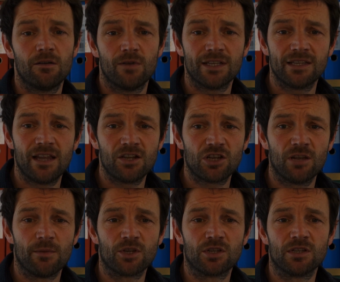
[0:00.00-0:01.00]
Residential
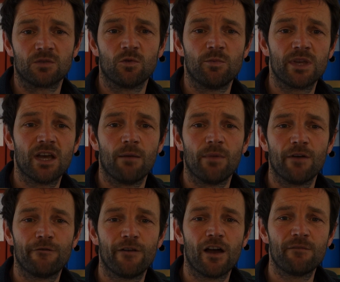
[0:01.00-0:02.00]
emissions will be cut by
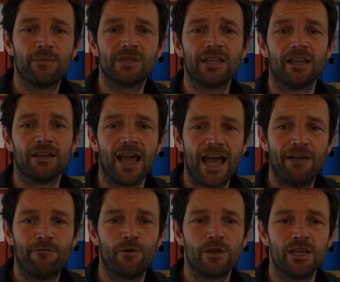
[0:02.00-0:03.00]
5%
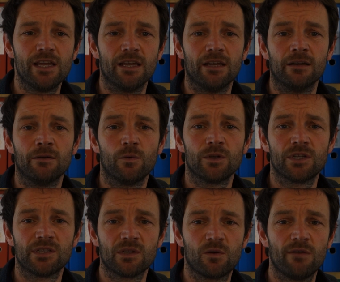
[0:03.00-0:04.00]
every year, which
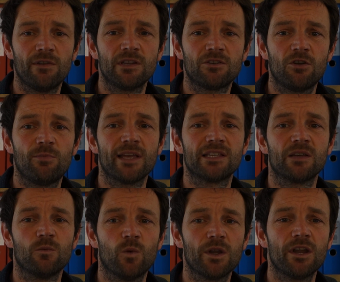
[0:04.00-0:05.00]
is equivalent to
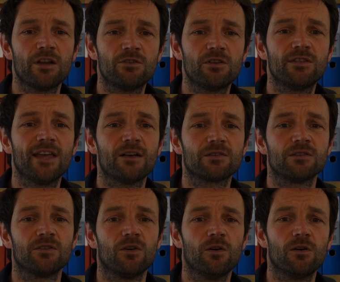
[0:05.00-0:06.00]
replacing
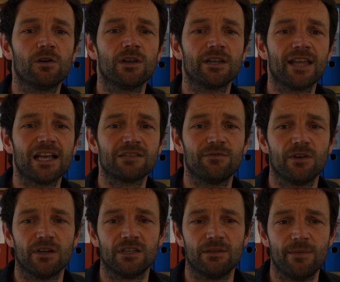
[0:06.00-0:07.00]
100,000 oil and
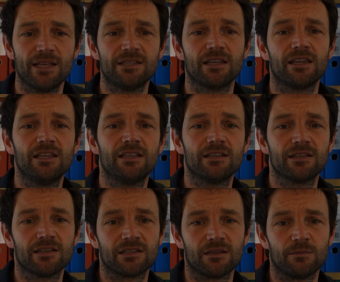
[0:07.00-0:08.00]
gas-fired domestic heating
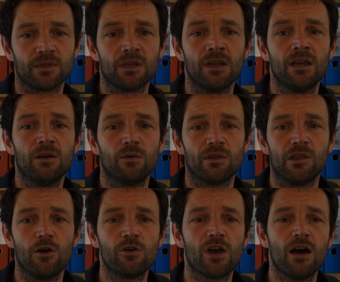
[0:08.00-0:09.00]
systems with
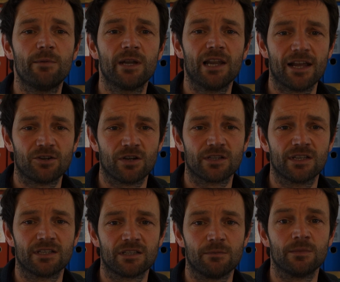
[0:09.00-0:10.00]
low-carbon electric
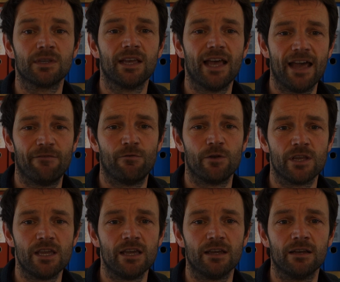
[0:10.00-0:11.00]
systems every
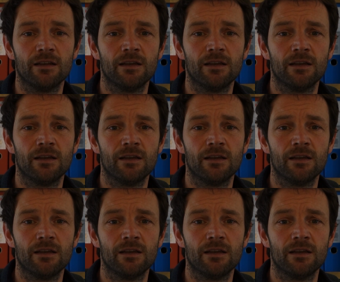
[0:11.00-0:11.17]
year.